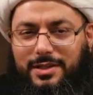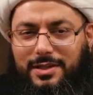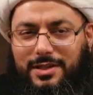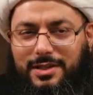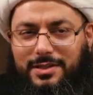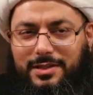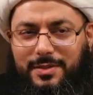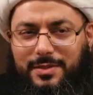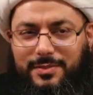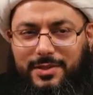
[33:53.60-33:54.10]

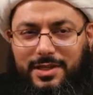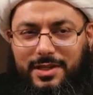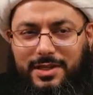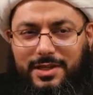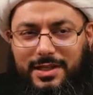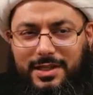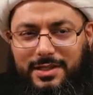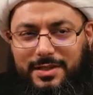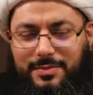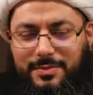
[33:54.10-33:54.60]
Same
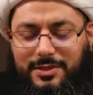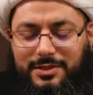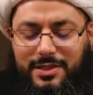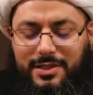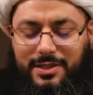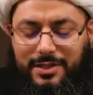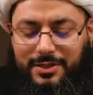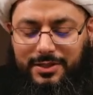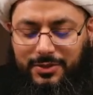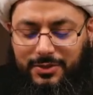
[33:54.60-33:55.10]
one we
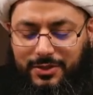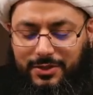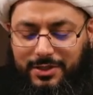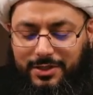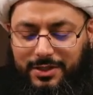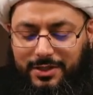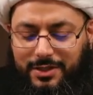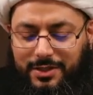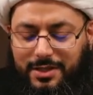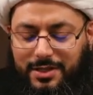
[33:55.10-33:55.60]
have
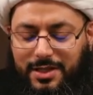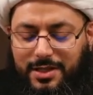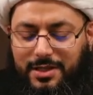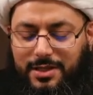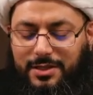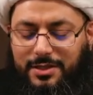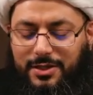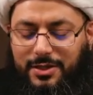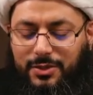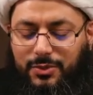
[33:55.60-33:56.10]
uh,
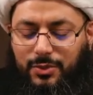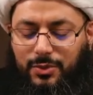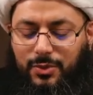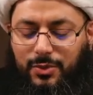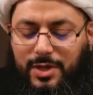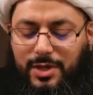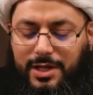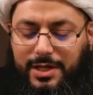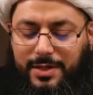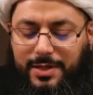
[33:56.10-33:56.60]

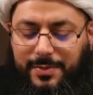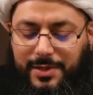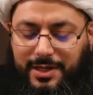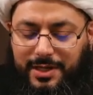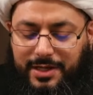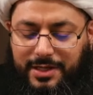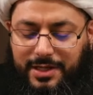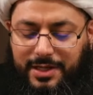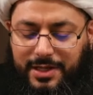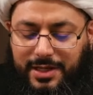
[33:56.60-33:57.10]
mentioned earlier, the
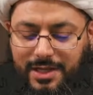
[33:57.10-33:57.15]
first